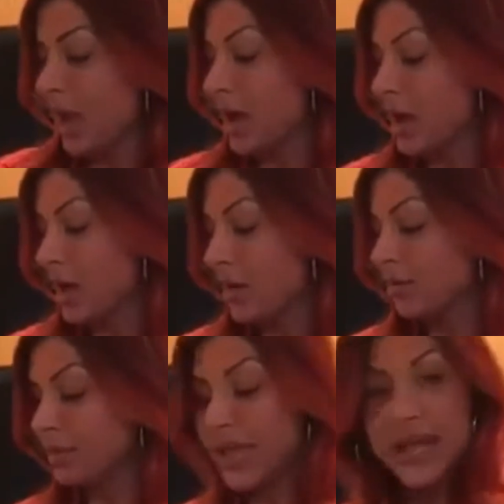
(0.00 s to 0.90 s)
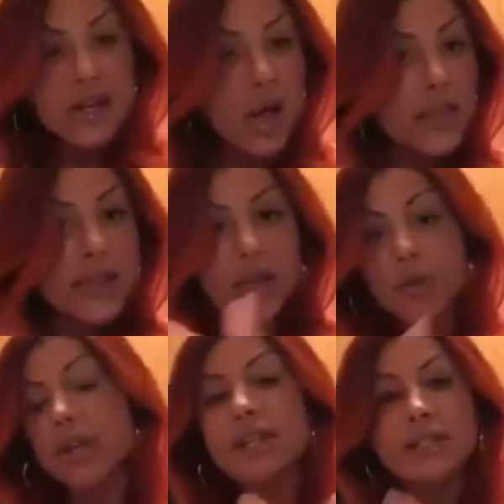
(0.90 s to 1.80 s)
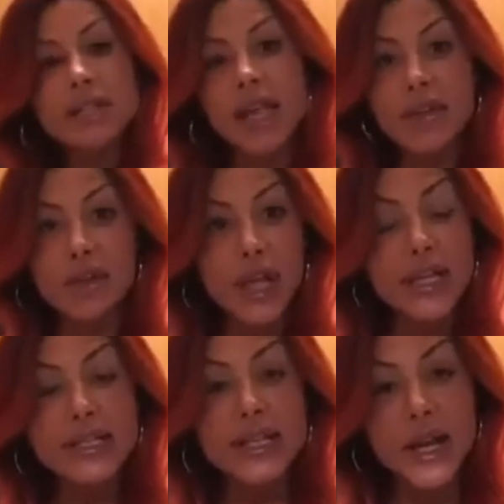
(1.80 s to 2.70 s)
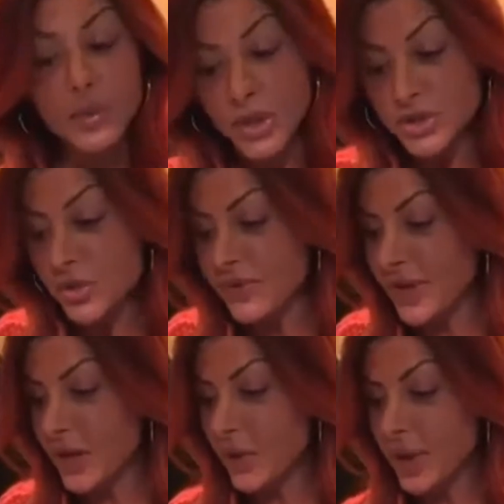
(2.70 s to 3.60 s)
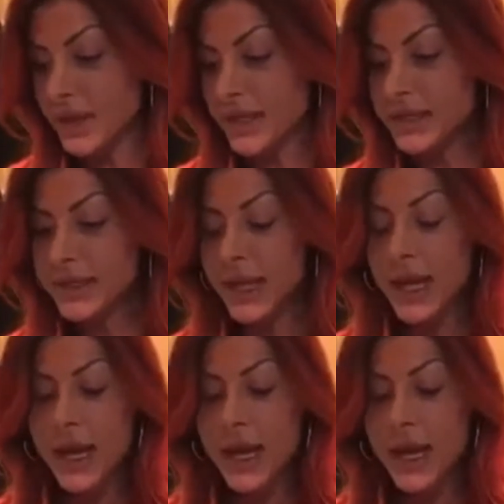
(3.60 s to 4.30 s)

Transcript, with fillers: um, blend all the ingredients together. Like I said, I will do a video on this.